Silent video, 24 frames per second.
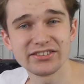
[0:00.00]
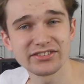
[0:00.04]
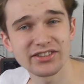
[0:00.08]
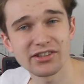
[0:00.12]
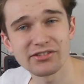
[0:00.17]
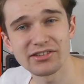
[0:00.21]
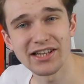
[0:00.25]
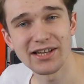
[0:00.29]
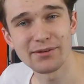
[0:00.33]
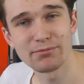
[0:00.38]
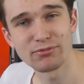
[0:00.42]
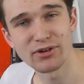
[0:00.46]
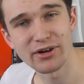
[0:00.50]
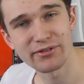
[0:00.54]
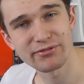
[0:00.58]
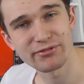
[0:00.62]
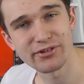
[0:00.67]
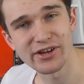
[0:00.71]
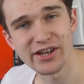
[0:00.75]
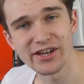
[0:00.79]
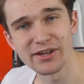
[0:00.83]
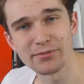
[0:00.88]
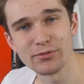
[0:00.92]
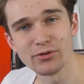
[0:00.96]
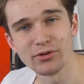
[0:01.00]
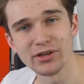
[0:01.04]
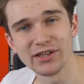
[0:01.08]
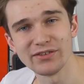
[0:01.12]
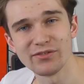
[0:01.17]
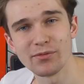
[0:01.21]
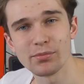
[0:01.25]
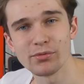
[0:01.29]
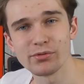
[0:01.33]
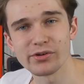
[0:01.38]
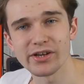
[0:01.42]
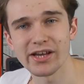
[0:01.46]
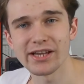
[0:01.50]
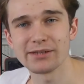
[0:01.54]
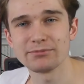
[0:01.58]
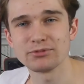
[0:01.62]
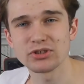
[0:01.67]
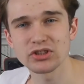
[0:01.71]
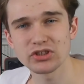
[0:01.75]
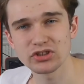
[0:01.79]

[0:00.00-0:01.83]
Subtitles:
Don't let him referee any more Liverpool games.